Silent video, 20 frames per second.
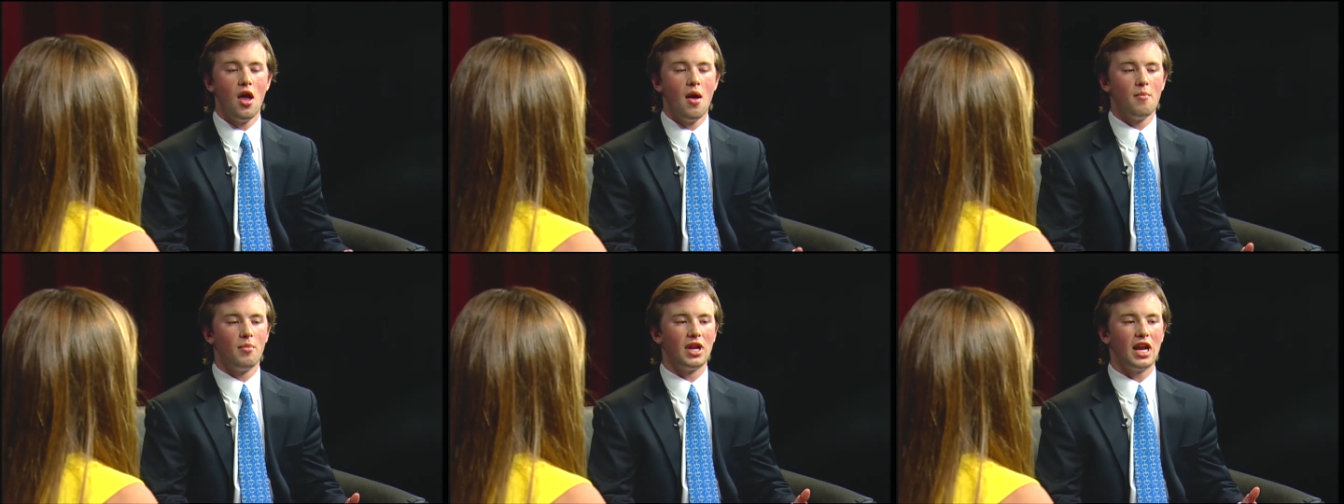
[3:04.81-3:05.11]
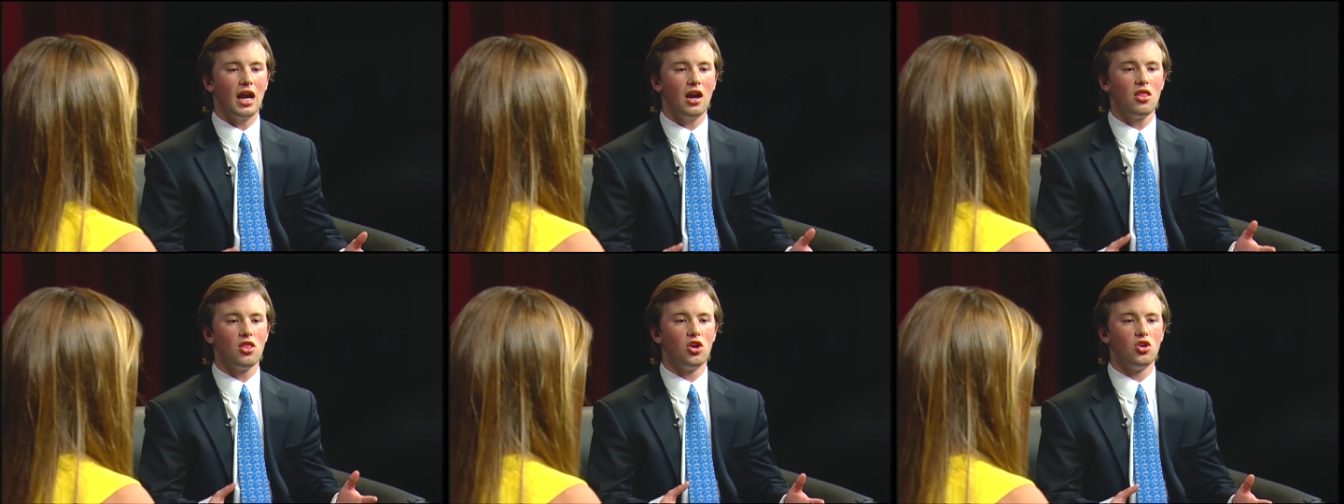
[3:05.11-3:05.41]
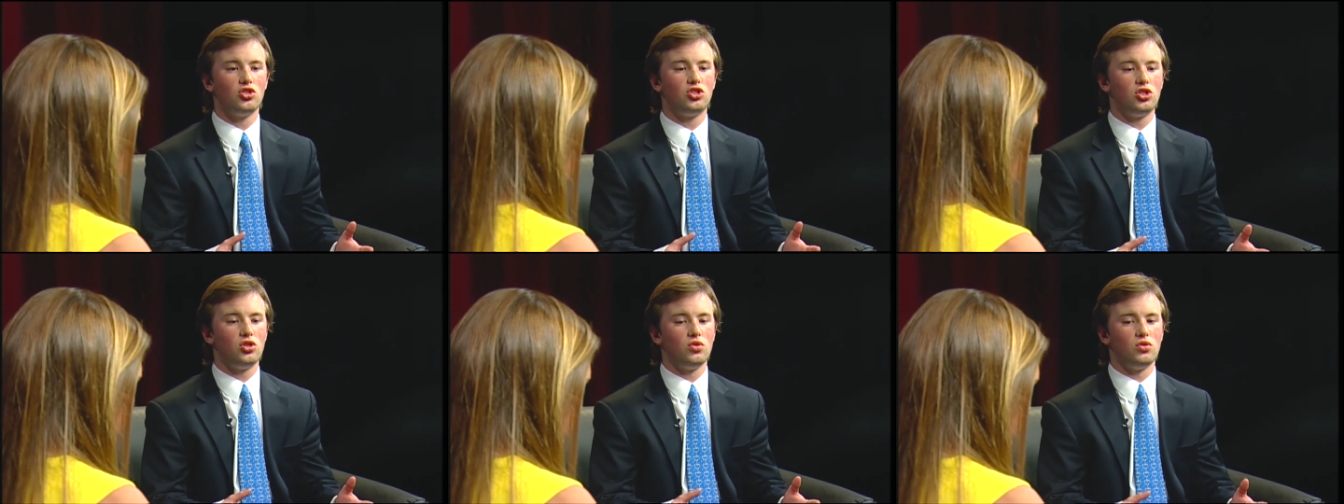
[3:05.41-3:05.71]
But out of
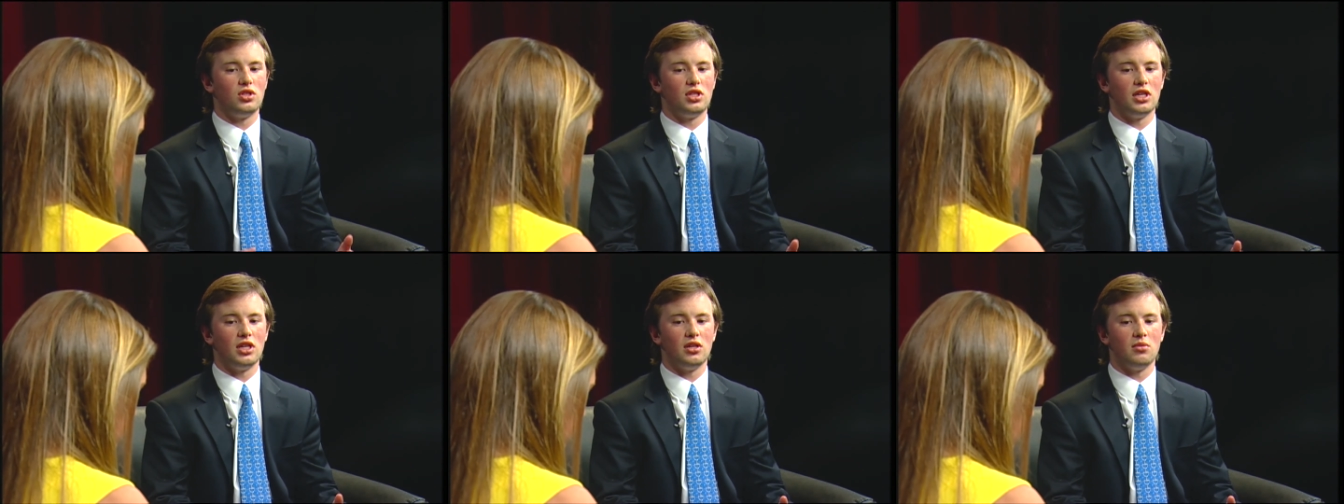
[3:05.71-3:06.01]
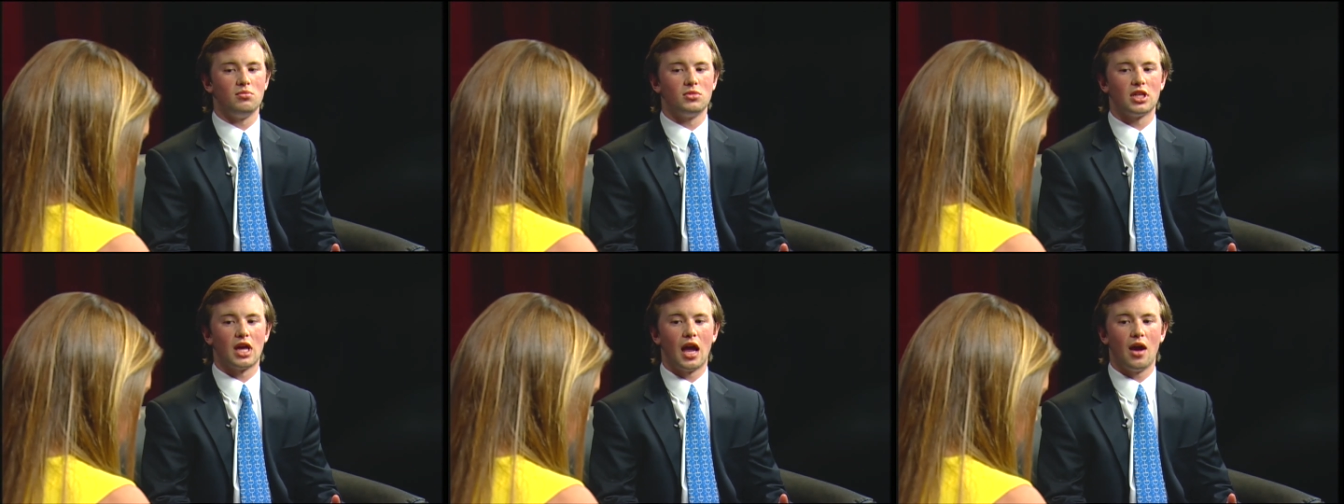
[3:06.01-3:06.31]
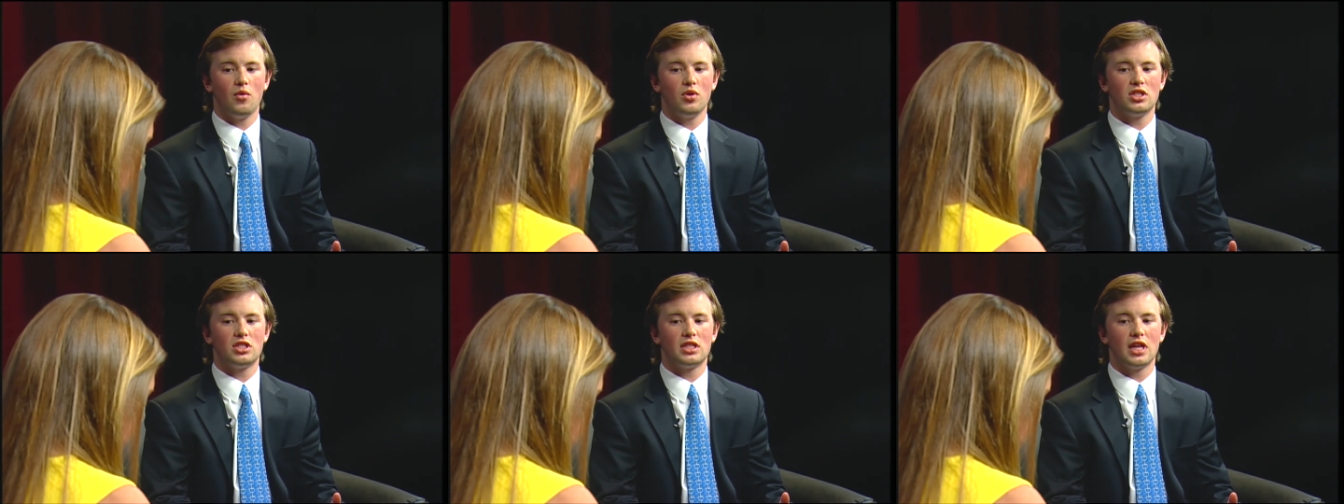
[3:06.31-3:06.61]
those 2 teams, I
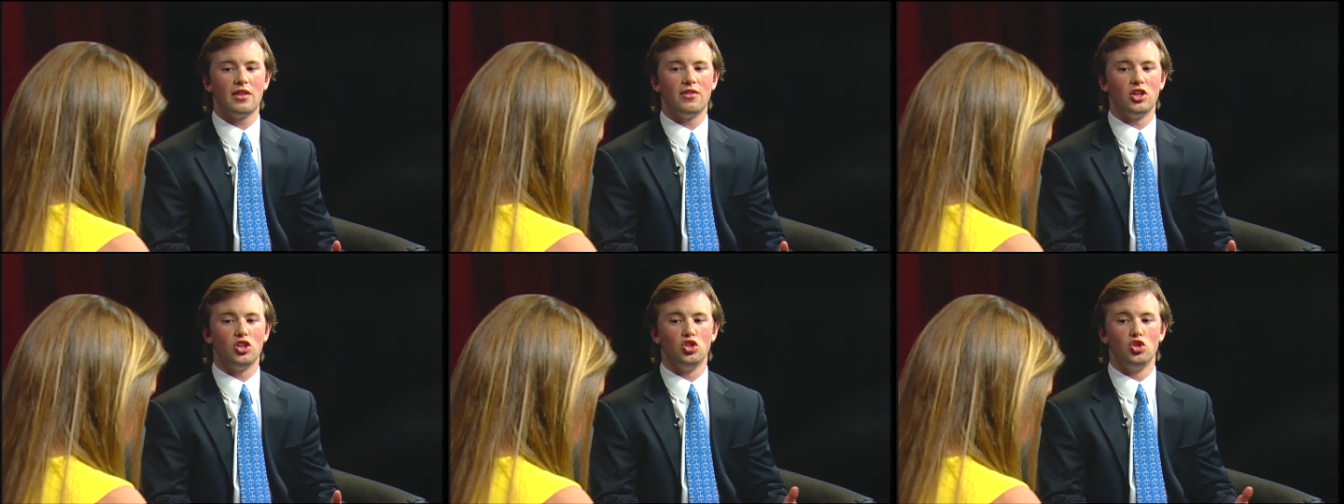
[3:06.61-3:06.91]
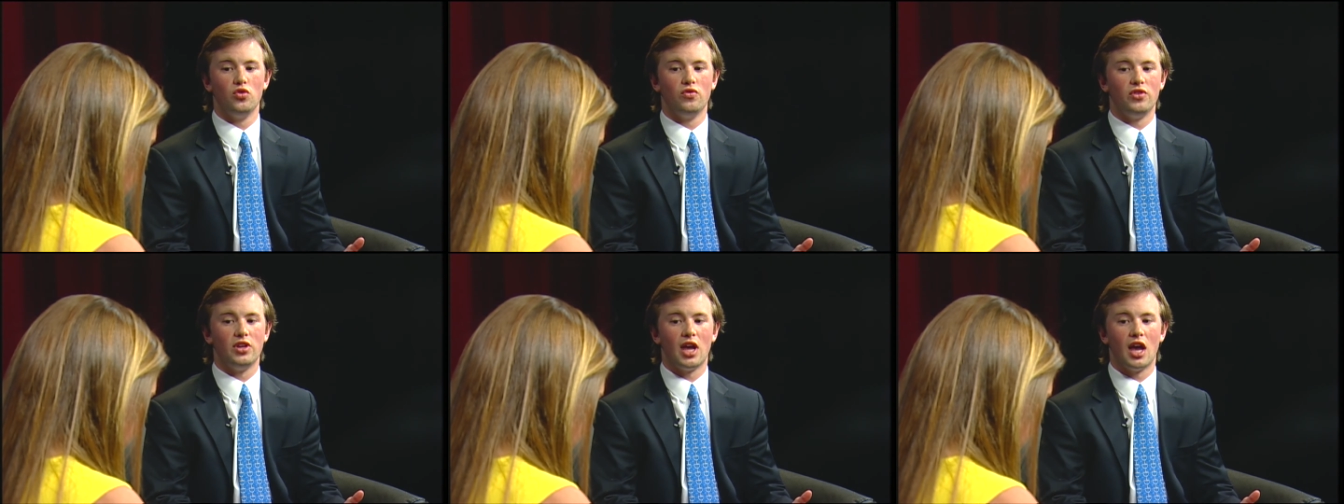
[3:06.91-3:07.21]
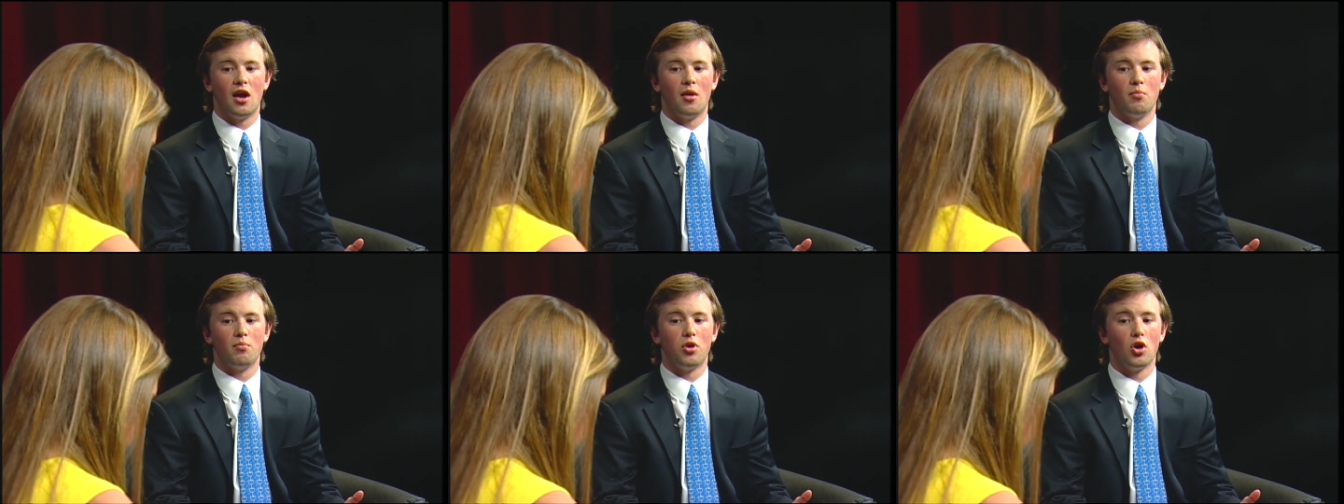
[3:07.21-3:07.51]
would say that
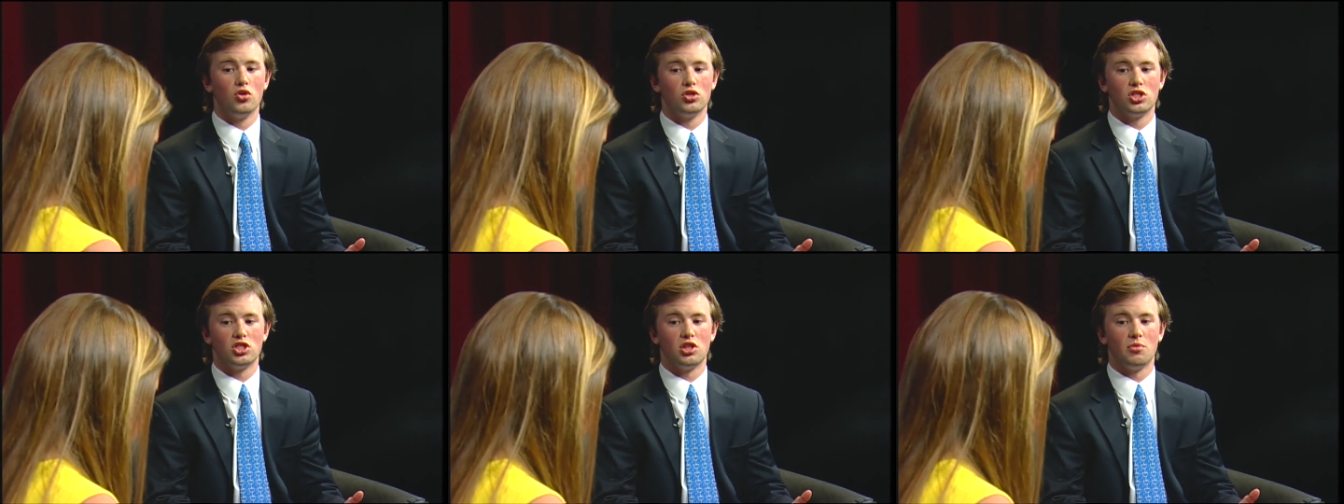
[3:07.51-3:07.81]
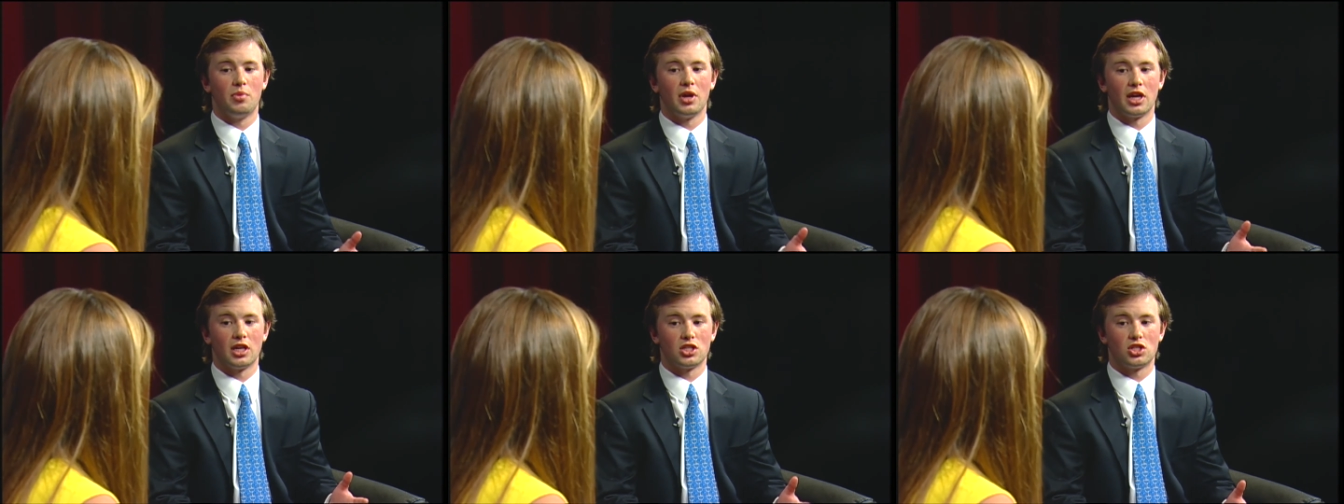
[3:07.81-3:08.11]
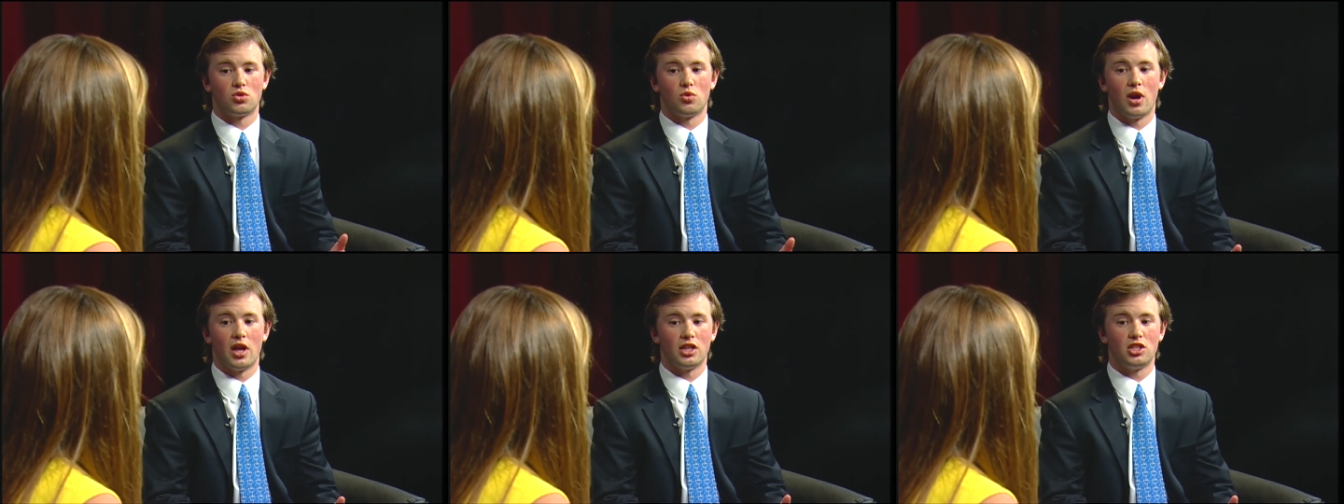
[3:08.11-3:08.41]
UVM poses the biggest
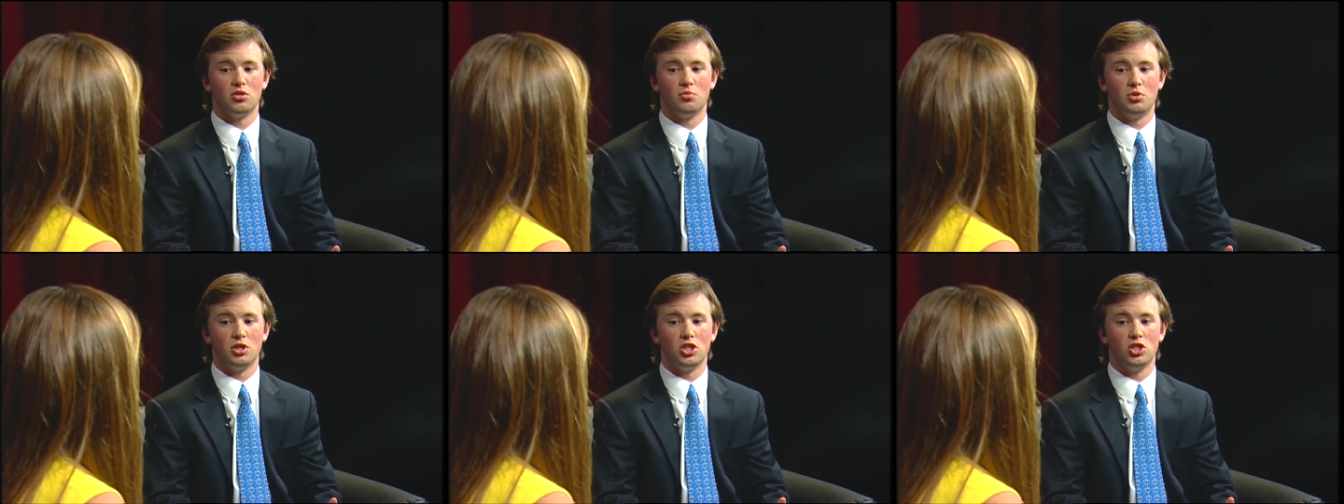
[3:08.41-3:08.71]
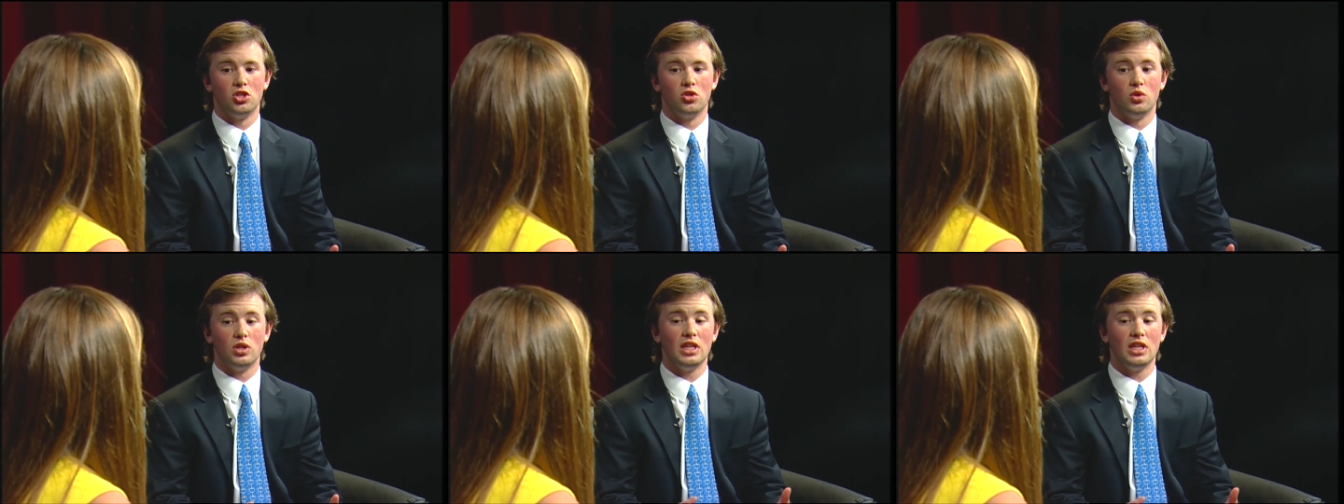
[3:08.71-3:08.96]
threat to BU,